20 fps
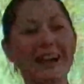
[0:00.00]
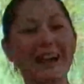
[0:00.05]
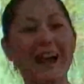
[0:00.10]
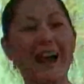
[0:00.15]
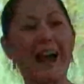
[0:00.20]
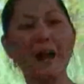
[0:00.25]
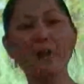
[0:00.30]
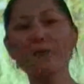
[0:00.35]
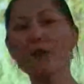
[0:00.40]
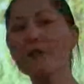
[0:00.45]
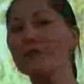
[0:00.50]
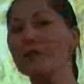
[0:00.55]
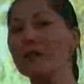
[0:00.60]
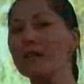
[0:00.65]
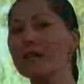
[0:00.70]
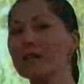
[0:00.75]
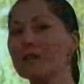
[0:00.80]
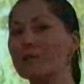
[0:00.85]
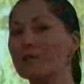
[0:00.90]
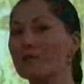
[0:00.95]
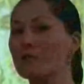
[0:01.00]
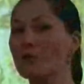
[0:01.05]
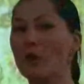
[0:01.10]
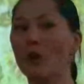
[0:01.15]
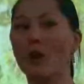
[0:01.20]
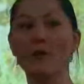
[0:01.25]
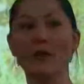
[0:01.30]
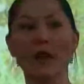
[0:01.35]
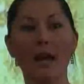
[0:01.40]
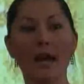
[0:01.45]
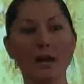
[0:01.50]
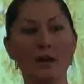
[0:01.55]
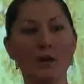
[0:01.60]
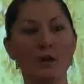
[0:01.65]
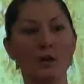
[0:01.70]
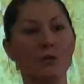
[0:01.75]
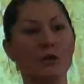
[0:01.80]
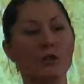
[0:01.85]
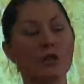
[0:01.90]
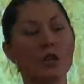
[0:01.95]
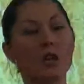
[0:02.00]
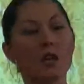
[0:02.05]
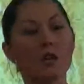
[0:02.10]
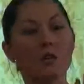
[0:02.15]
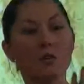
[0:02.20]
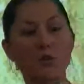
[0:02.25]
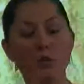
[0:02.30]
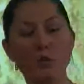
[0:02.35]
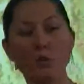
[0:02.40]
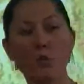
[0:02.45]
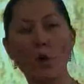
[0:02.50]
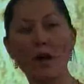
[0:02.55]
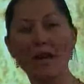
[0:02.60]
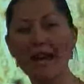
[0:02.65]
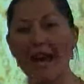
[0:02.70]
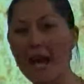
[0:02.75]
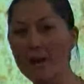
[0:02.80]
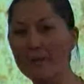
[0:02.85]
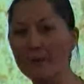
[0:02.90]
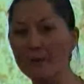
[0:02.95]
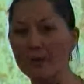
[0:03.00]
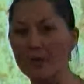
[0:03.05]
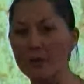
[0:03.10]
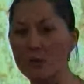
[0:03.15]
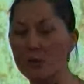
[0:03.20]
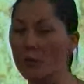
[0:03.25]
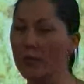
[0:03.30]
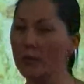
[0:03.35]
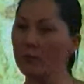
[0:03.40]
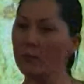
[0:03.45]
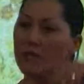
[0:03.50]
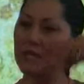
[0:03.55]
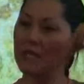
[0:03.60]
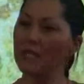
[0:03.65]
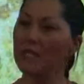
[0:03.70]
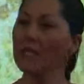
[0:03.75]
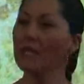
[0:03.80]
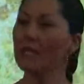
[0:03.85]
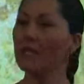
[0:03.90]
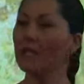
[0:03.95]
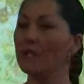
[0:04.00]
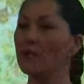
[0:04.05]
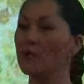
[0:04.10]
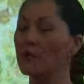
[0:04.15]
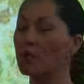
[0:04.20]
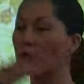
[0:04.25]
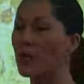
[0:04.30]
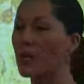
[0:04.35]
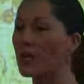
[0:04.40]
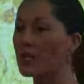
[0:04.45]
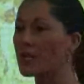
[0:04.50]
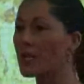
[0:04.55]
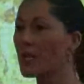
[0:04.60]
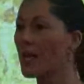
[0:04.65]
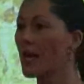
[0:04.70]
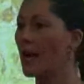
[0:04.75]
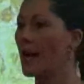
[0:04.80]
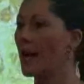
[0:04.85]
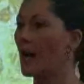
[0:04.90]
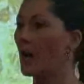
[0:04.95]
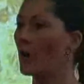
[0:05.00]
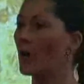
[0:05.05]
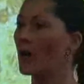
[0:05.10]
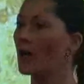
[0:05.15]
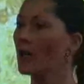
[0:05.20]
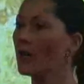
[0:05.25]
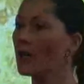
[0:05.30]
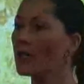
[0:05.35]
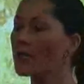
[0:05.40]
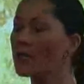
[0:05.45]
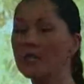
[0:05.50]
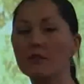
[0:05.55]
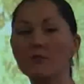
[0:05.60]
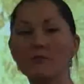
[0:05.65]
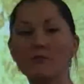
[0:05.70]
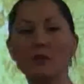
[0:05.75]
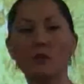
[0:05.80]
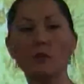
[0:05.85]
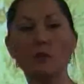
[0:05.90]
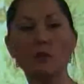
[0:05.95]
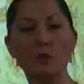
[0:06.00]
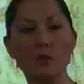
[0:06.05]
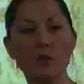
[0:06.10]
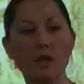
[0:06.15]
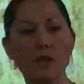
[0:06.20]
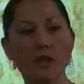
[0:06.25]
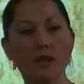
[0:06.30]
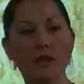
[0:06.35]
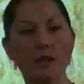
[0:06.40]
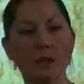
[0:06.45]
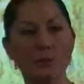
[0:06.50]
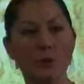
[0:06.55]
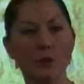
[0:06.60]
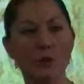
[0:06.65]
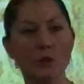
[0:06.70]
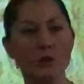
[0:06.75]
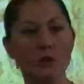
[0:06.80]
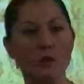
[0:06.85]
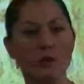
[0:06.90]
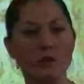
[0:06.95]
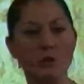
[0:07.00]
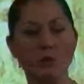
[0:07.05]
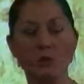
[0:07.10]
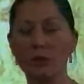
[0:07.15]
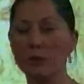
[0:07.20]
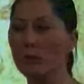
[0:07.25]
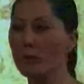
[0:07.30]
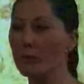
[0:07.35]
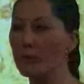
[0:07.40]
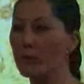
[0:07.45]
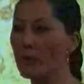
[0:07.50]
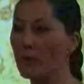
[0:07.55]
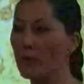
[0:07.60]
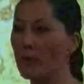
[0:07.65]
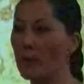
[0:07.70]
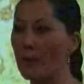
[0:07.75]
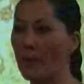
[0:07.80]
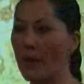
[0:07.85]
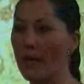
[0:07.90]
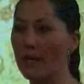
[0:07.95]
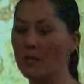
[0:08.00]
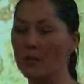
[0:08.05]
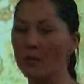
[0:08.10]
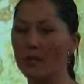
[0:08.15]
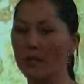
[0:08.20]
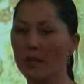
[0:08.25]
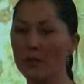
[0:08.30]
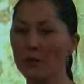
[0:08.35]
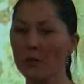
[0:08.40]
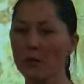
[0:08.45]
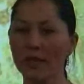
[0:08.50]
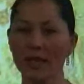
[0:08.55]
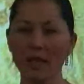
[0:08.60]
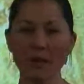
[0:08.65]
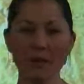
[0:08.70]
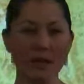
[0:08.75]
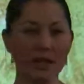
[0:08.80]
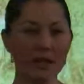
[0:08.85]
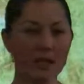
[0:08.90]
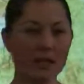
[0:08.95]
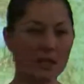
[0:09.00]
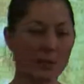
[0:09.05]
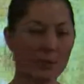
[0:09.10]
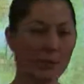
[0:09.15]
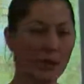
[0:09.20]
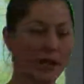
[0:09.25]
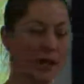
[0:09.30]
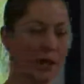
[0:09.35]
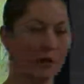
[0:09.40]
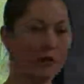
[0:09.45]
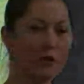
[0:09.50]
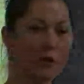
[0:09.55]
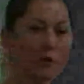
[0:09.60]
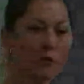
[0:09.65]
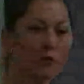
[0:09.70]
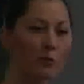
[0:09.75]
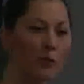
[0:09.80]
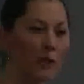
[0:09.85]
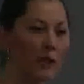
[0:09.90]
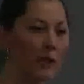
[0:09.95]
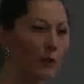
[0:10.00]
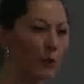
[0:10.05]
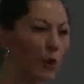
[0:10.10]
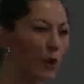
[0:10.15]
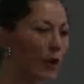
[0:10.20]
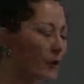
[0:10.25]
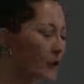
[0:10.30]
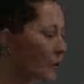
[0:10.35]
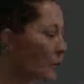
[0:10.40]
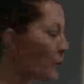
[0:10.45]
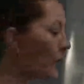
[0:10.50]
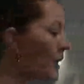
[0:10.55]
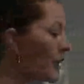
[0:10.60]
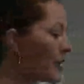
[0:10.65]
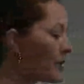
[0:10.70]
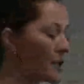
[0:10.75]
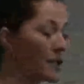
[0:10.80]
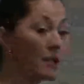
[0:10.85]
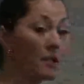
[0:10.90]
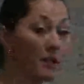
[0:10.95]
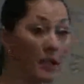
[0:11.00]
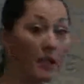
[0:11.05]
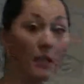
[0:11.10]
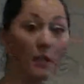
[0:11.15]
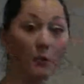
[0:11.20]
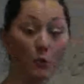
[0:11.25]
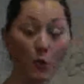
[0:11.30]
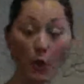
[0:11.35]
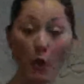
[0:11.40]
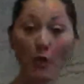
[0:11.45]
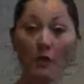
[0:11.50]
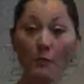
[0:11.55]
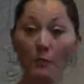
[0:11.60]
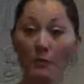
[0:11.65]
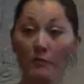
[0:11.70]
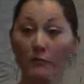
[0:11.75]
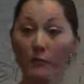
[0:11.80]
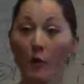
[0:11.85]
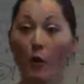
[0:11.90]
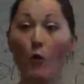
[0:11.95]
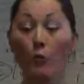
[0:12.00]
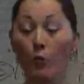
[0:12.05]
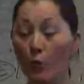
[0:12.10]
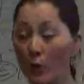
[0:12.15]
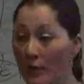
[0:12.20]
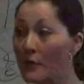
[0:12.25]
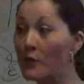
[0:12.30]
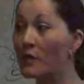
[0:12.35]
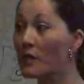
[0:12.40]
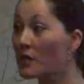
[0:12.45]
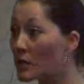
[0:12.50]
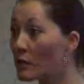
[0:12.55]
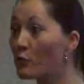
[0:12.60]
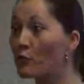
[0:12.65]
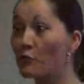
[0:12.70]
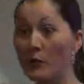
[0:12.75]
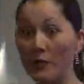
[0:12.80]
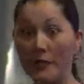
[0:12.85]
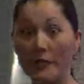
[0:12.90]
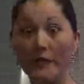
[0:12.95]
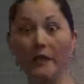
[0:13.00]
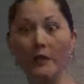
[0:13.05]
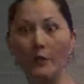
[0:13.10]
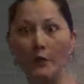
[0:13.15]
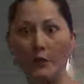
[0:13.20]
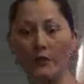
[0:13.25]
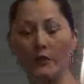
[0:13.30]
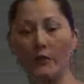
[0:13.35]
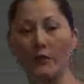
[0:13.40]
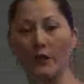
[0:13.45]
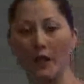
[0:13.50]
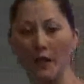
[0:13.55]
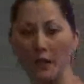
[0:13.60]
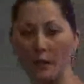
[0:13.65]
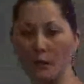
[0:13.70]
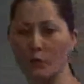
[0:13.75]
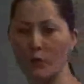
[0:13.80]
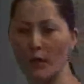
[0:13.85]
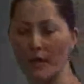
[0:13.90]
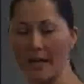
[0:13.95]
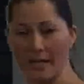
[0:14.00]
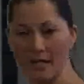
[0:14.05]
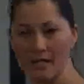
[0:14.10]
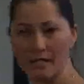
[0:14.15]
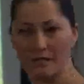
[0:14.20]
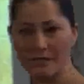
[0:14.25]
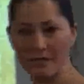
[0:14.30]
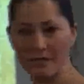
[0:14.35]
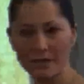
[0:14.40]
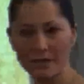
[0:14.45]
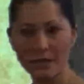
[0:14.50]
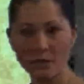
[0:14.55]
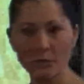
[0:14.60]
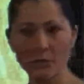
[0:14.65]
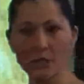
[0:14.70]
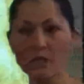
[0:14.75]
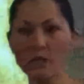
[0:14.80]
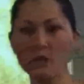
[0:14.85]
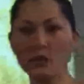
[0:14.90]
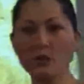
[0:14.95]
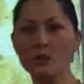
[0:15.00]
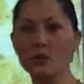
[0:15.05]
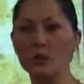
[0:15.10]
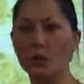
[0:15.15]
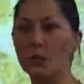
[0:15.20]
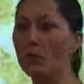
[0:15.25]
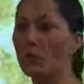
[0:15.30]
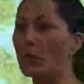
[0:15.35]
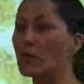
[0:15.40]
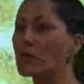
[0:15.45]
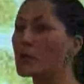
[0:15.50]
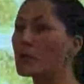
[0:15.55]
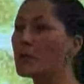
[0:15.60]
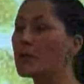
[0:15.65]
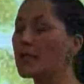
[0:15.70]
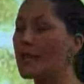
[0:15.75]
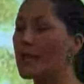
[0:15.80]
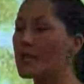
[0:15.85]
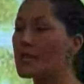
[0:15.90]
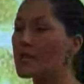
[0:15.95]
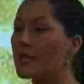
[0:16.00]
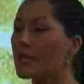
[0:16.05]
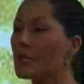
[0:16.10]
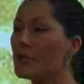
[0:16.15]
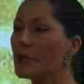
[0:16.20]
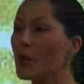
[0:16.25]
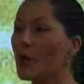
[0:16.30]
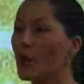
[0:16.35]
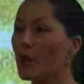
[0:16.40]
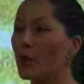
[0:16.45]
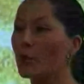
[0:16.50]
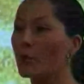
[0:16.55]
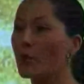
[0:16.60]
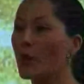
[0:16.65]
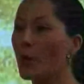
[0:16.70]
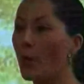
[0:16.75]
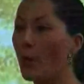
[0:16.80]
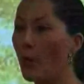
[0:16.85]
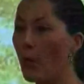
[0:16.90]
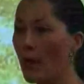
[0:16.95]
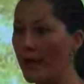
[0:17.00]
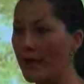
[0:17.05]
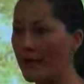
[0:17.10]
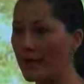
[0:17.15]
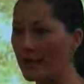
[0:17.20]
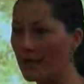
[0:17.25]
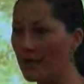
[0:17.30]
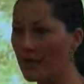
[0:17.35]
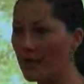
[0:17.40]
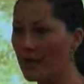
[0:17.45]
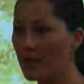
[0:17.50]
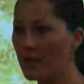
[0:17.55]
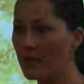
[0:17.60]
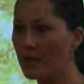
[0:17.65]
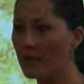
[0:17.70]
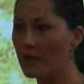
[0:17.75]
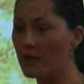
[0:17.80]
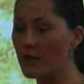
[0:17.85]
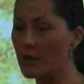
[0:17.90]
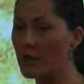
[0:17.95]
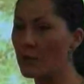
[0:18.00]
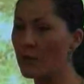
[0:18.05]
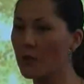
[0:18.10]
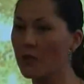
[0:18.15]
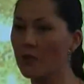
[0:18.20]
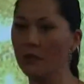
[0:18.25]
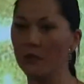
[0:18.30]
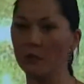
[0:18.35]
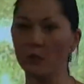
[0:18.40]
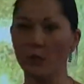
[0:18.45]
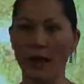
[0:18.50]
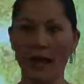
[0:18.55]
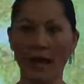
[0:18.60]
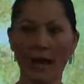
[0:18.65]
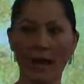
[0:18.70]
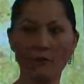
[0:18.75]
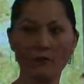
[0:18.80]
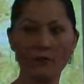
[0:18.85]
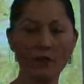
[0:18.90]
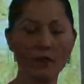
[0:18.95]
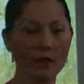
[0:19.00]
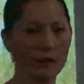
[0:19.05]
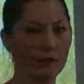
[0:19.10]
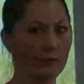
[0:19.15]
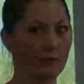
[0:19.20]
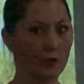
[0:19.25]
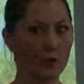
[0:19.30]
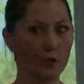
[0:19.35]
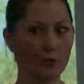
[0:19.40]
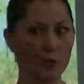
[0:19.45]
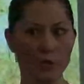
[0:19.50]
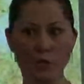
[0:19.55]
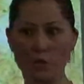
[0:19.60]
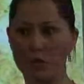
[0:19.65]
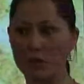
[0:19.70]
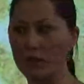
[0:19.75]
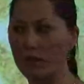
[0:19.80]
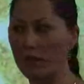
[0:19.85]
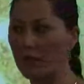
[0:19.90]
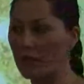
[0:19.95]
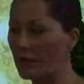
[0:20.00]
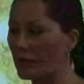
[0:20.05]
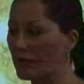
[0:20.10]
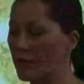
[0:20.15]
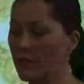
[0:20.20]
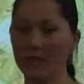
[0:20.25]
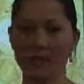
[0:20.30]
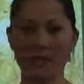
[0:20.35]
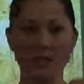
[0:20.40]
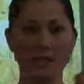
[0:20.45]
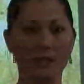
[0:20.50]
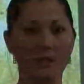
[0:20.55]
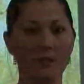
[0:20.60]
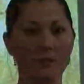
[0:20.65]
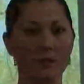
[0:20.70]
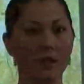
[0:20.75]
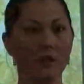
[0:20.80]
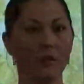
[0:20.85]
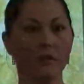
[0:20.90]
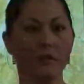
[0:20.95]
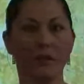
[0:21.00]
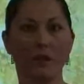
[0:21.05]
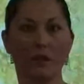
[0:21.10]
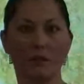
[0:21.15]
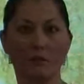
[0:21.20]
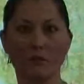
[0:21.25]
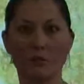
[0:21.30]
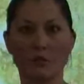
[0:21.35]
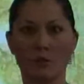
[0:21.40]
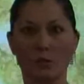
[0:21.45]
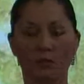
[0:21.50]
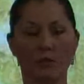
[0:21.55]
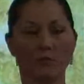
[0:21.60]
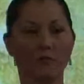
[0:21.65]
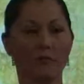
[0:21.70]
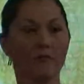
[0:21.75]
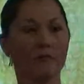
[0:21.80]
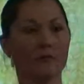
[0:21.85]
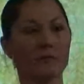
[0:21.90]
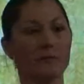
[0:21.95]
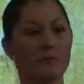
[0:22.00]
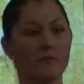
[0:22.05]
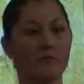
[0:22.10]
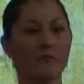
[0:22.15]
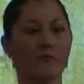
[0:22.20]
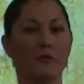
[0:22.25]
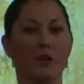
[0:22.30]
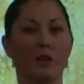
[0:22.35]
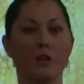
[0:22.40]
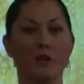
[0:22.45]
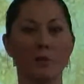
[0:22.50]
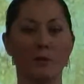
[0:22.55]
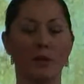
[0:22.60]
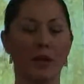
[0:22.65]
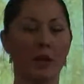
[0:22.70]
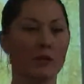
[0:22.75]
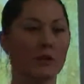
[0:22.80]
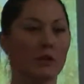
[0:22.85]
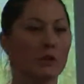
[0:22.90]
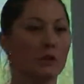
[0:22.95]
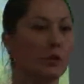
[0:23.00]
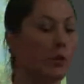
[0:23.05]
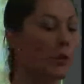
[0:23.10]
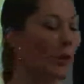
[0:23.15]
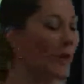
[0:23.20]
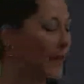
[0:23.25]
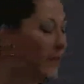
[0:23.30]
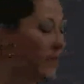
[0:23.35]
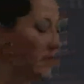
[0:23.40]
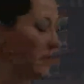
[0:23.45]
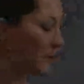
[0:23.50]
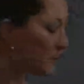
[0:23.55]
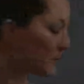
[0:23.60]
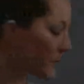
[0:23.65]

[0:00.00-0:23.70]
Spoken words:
However, it's rather accurate to what happens when we deconstruct our difficult emotions. When we put them back together again, they somehow don't really work the way that they worked before, which is a really good thing, right? Because you don't want to be getting in your own way just because you have frustrations and conflicting things that sort of fart about in your head.